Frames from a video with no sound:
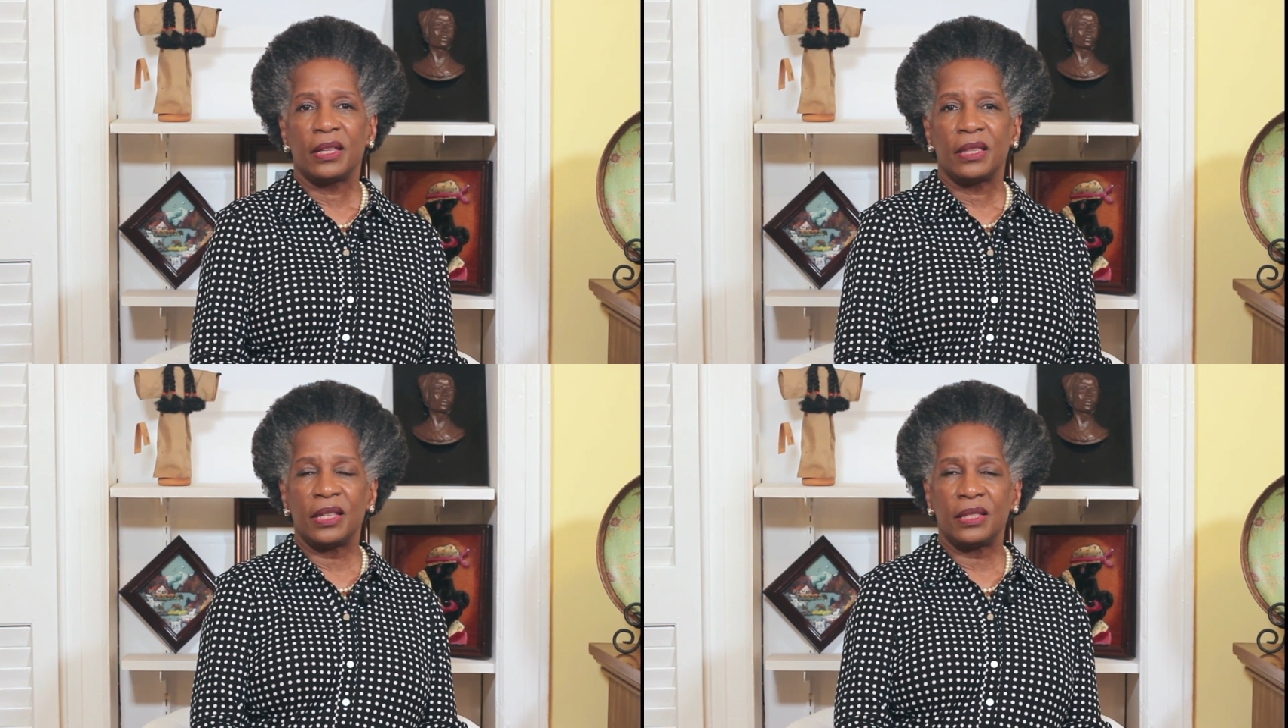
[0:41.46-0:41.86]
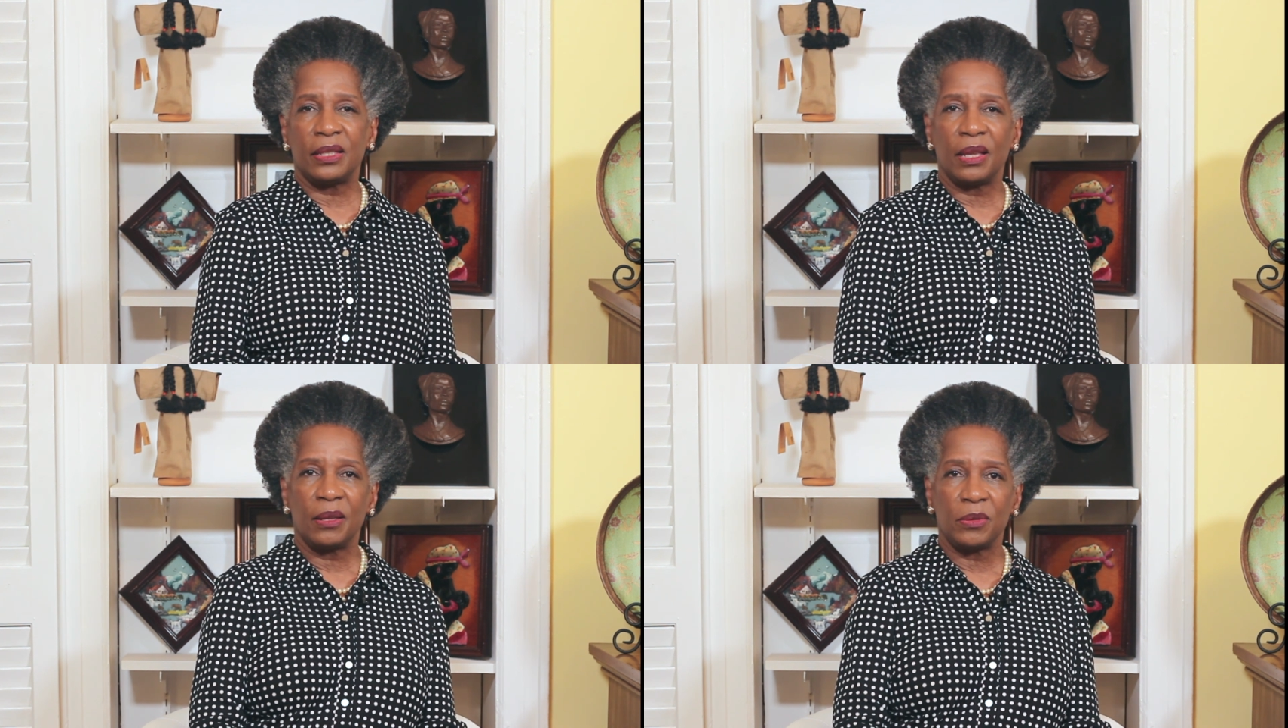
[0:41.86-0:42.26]

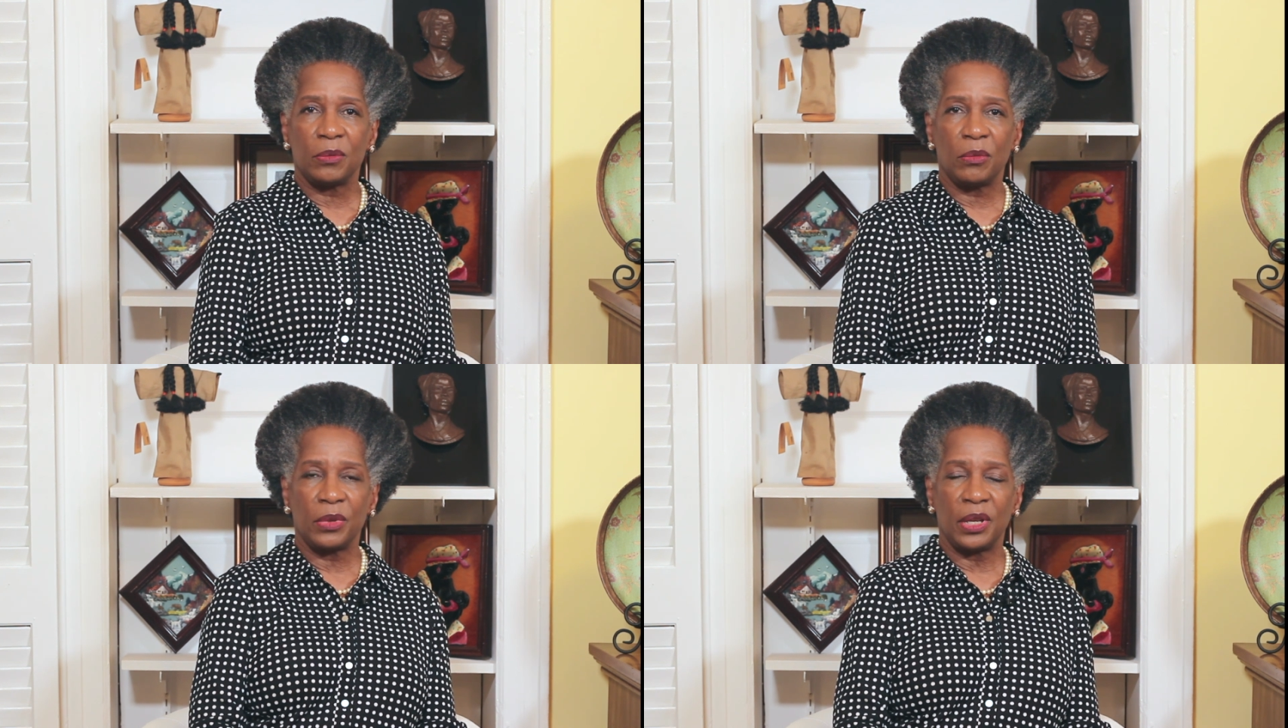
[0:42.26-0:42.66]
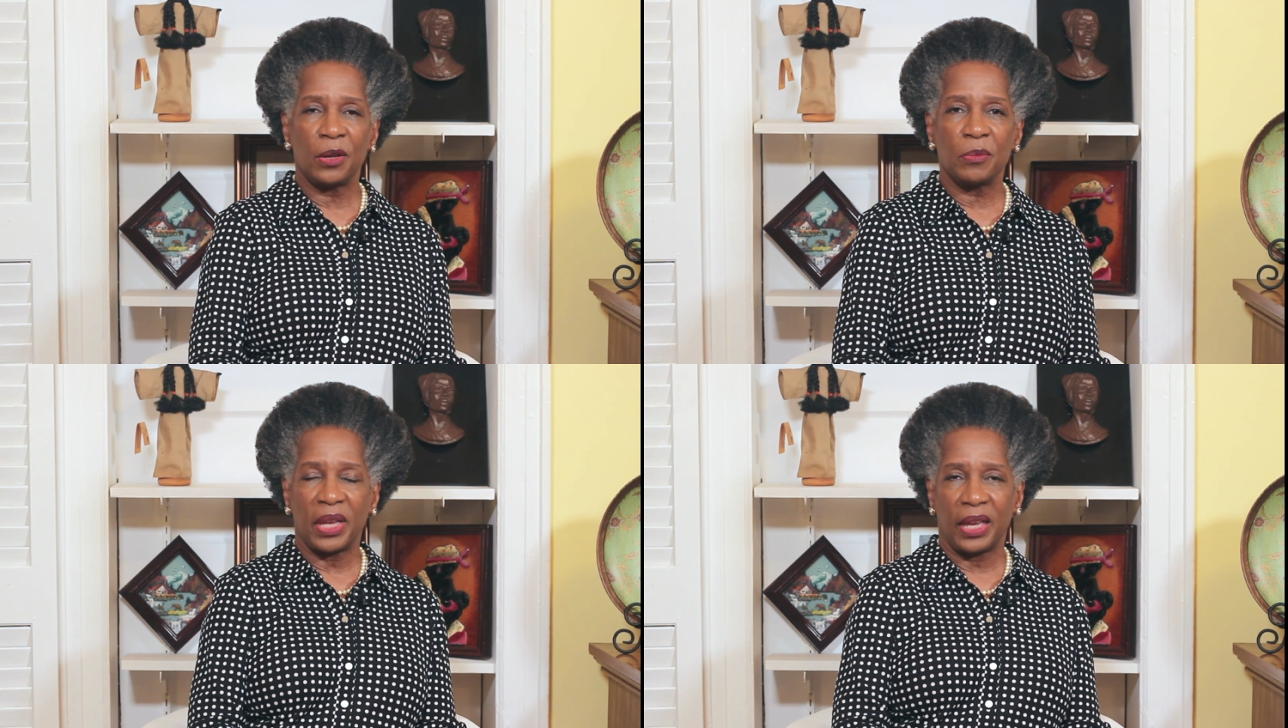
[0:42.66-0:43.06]
This
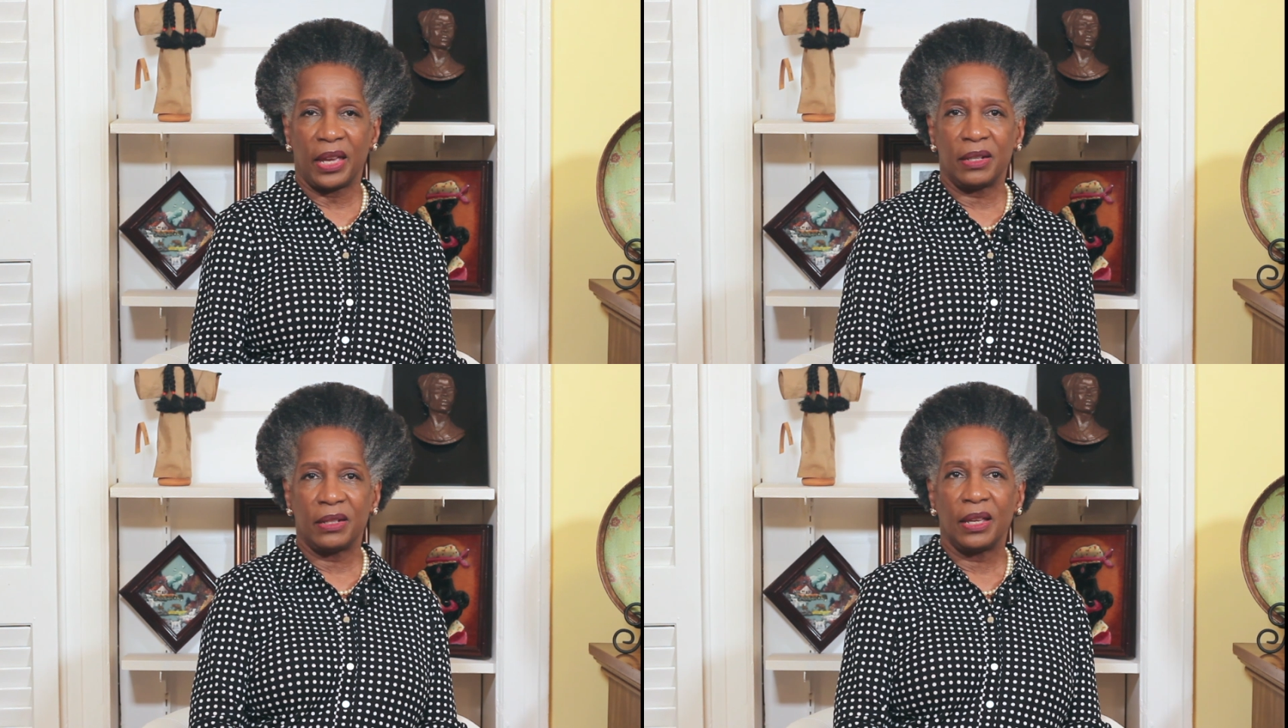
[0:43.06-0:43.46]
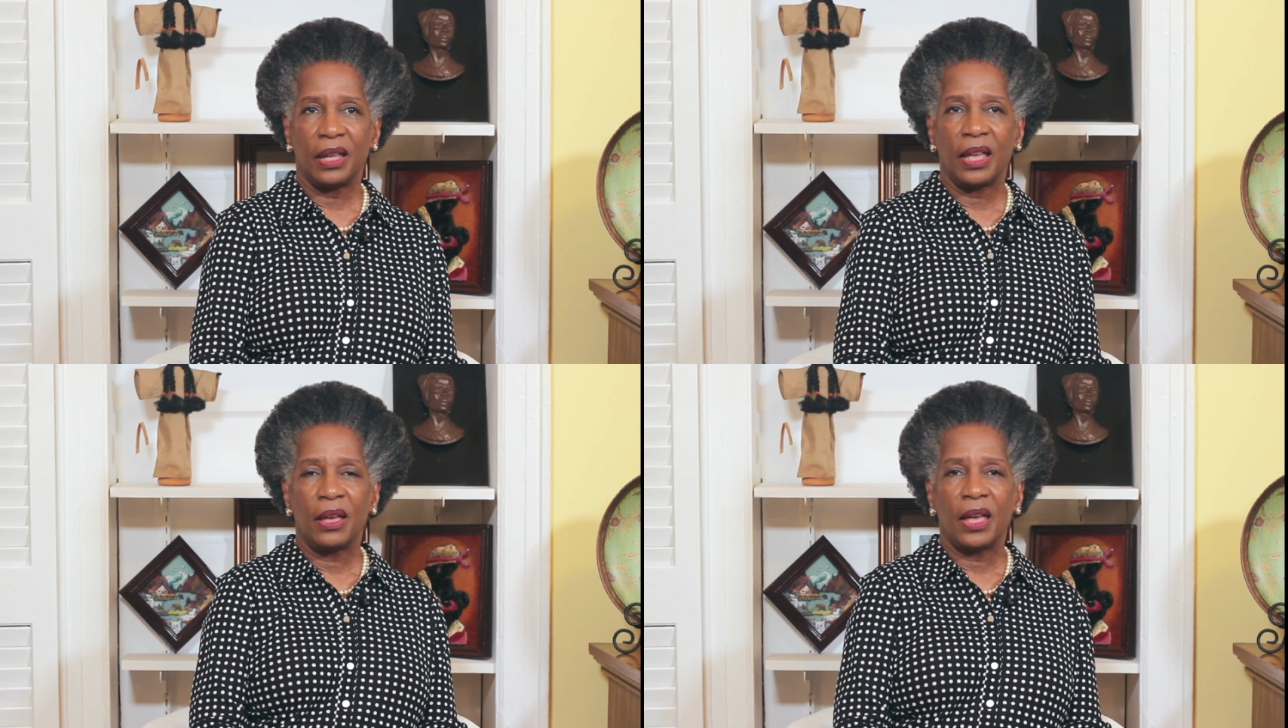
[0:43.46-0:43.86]
young man
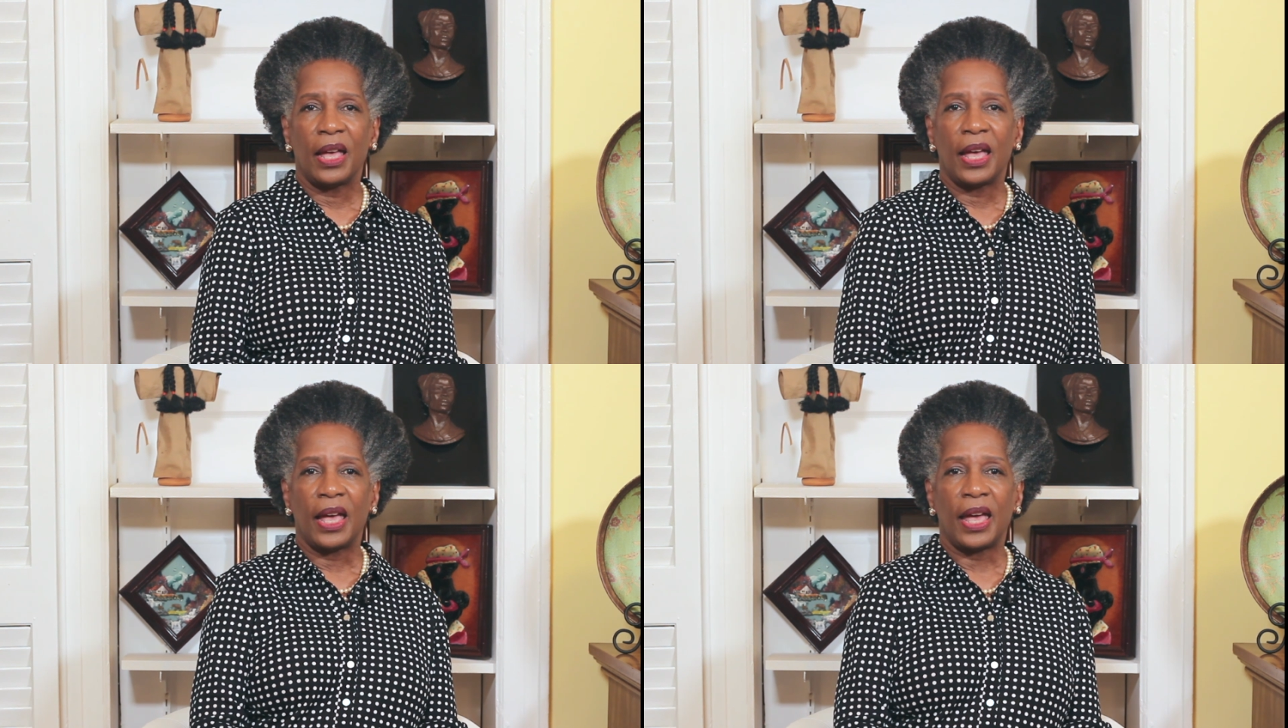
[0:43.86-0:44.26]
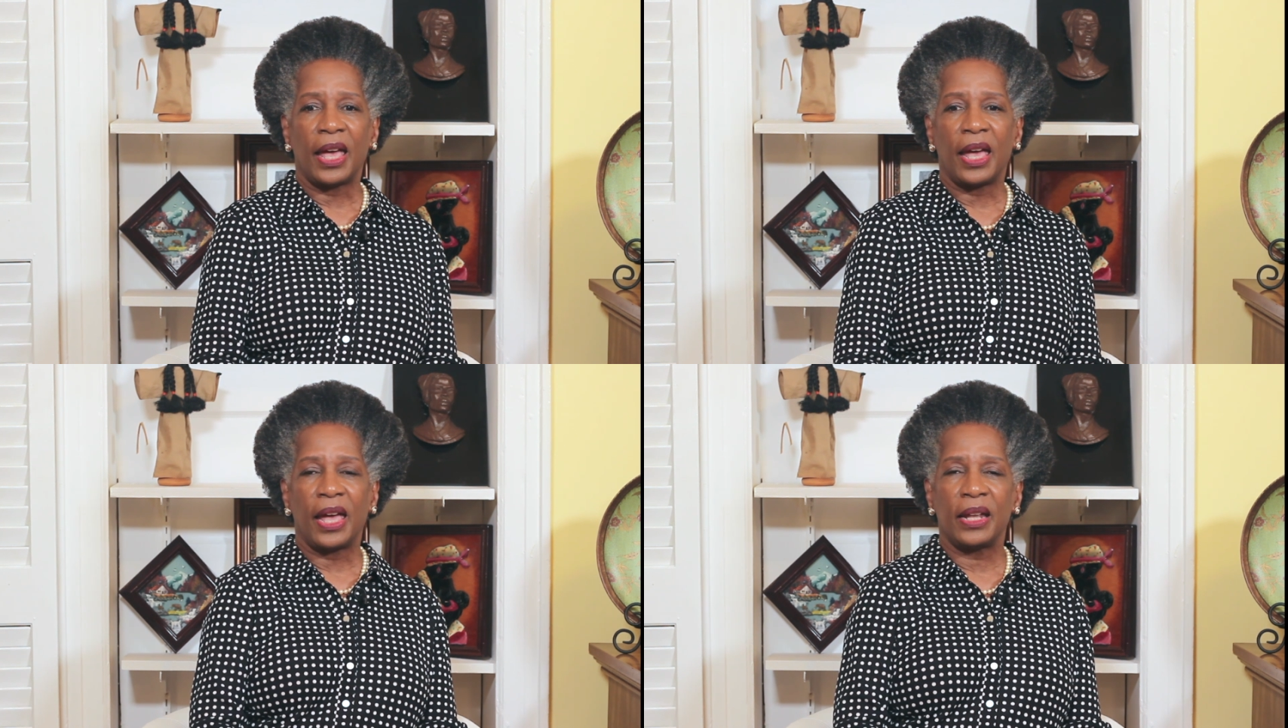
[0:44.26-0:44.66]

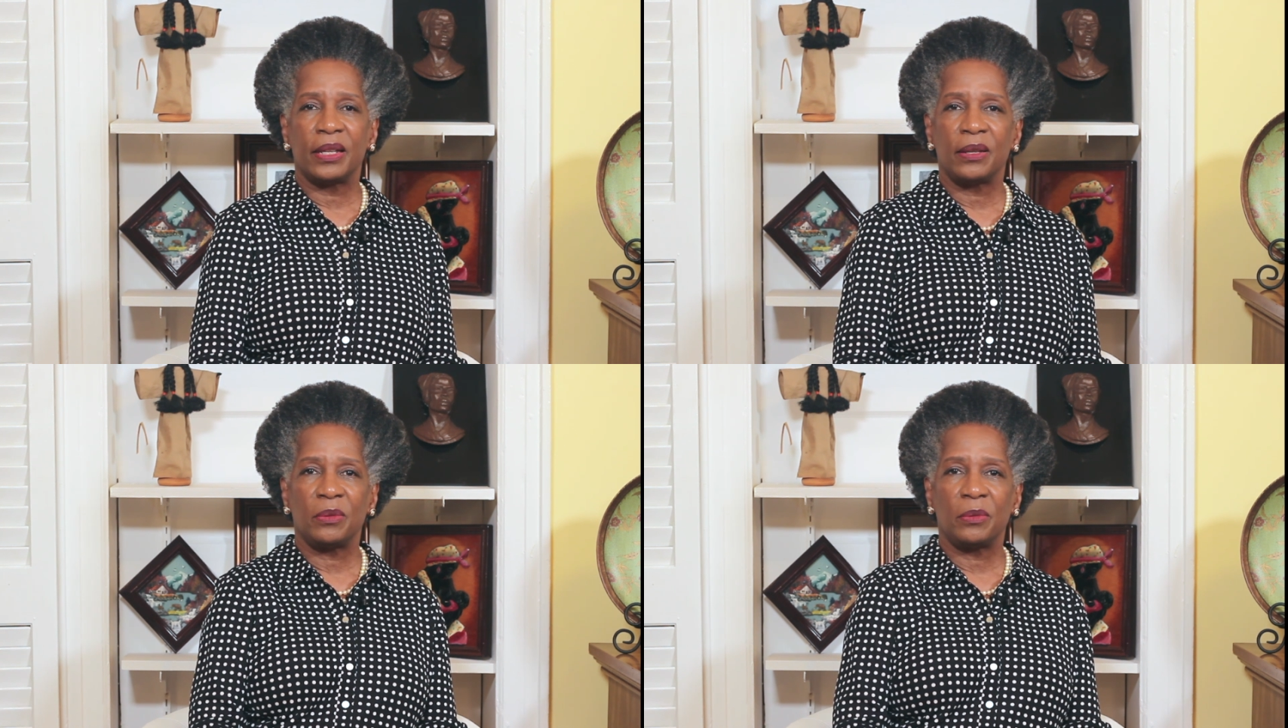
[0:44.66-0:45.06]
had,